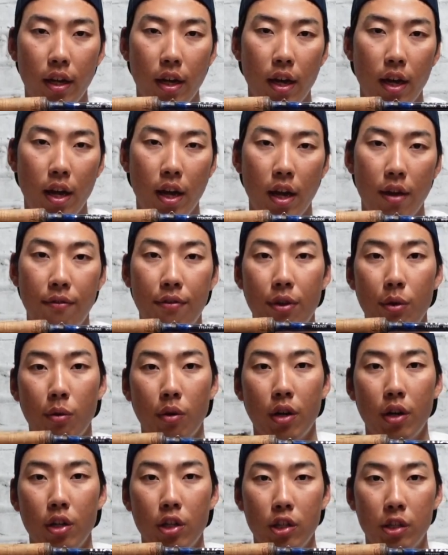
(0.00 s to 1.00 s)
if you
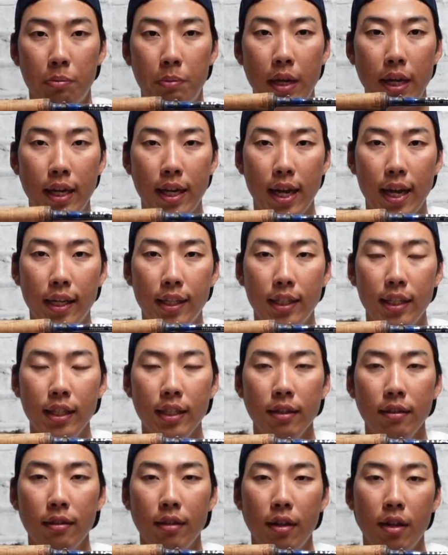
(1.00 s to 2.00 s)
want to use bait casting.
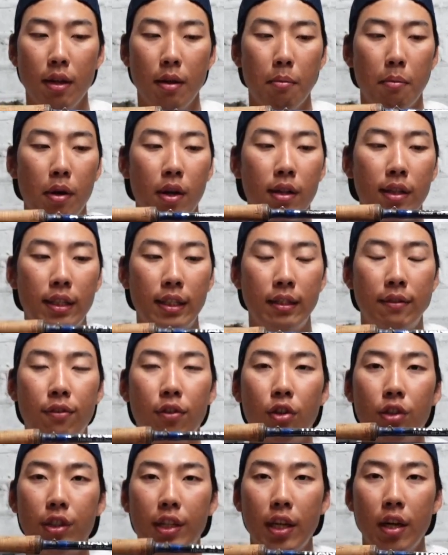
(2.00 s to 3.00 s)
But this is
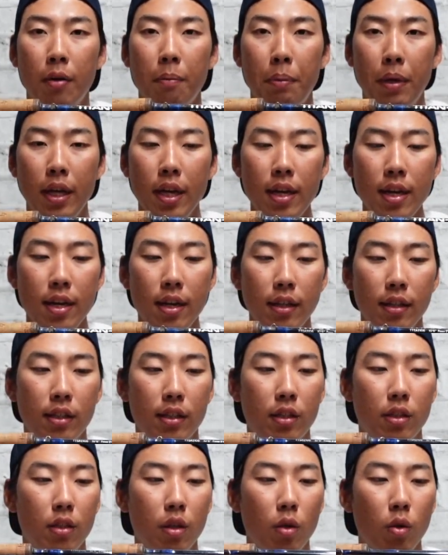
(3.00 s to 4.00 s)
for center pin.
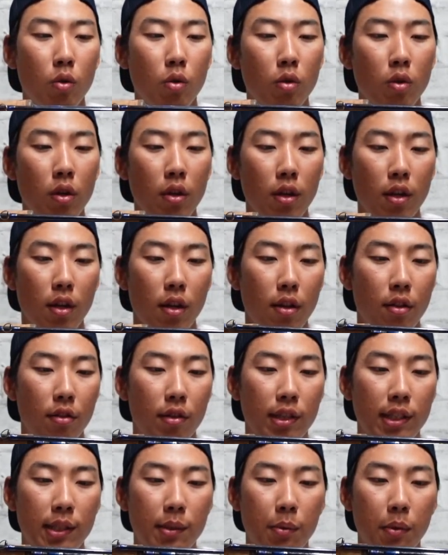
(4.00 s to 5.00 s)
So
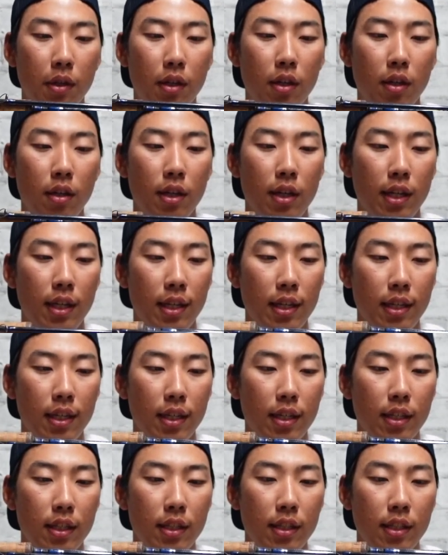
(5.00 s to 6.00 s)
this one
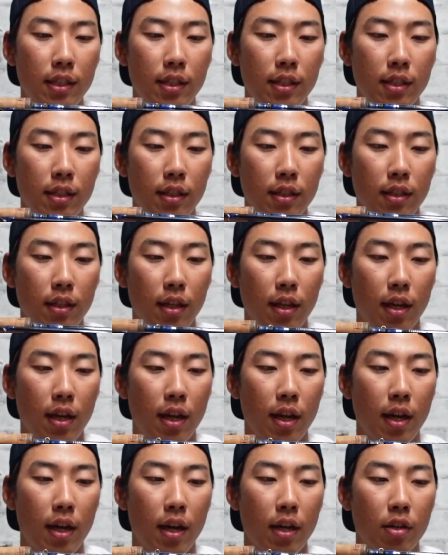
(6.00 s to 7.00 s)
is
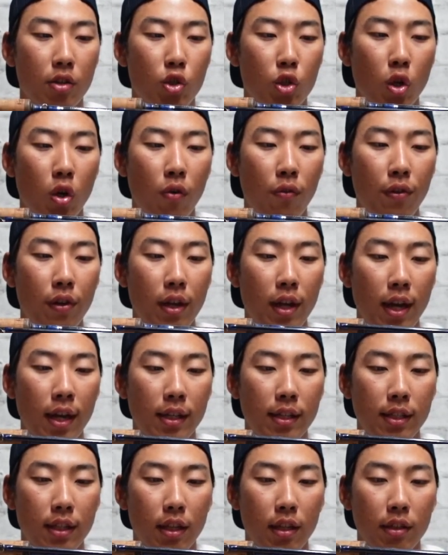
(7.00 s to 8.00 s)
Trophy
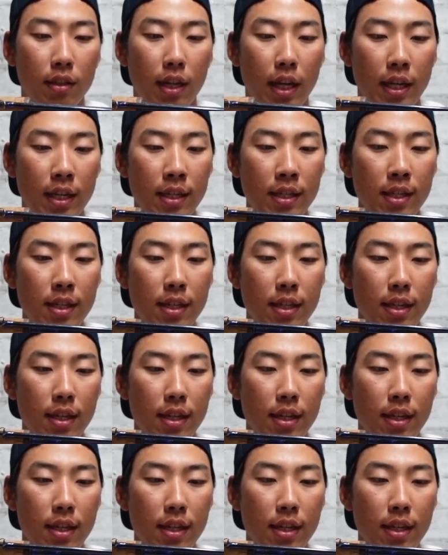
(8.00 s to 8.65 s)
XL Titan.